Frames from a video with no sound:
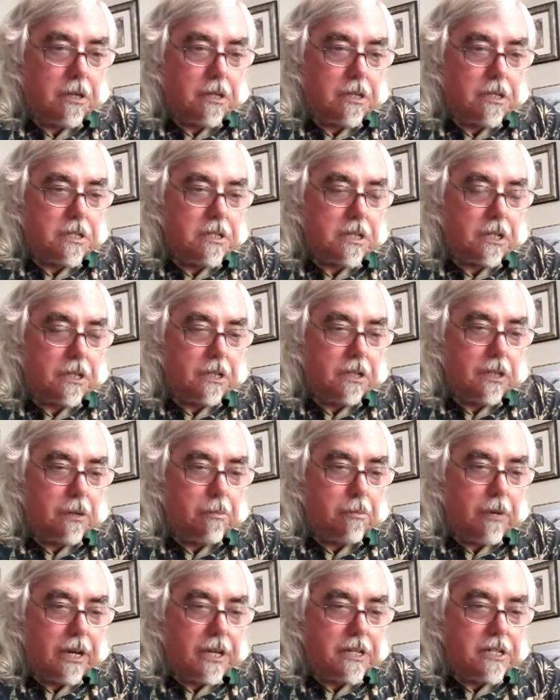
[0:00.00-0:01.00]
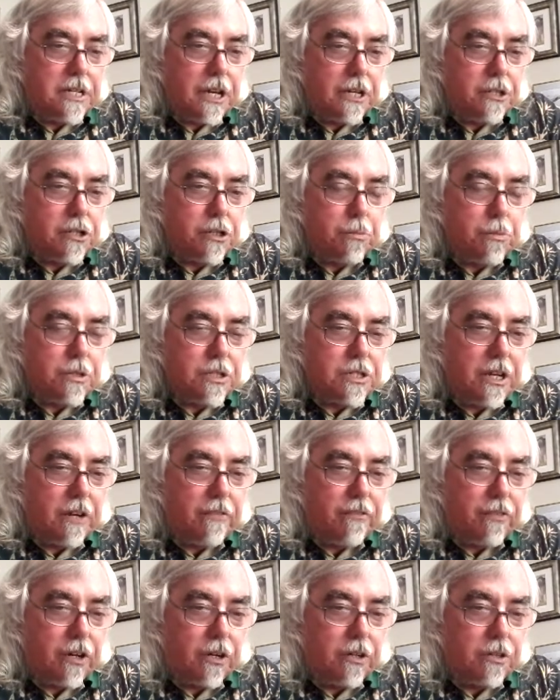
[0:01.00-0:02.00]
Suddenly my attention was
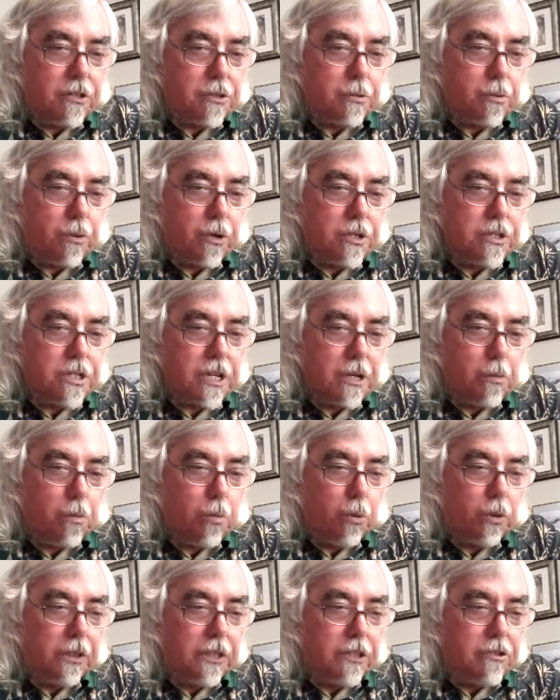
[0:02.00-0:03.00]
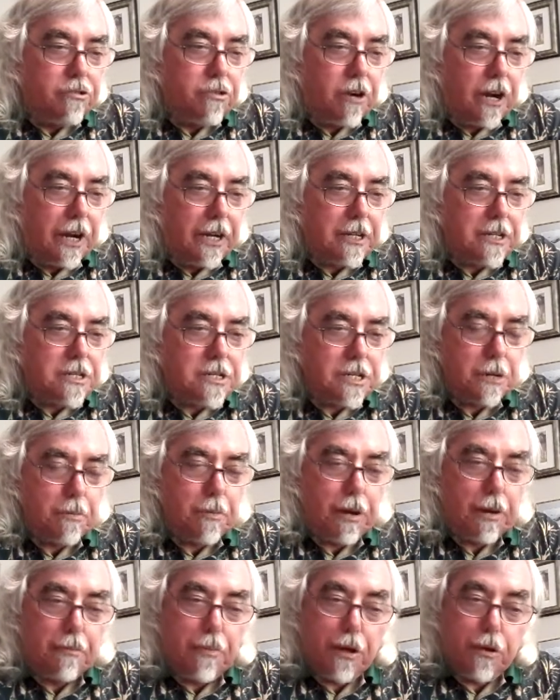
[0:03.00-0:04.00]
diverted towards a woolly dryness in
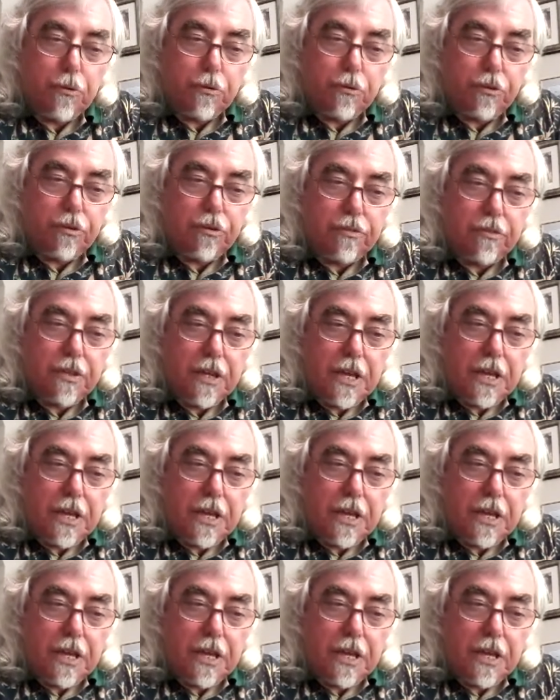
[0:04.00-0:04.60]
my mouth,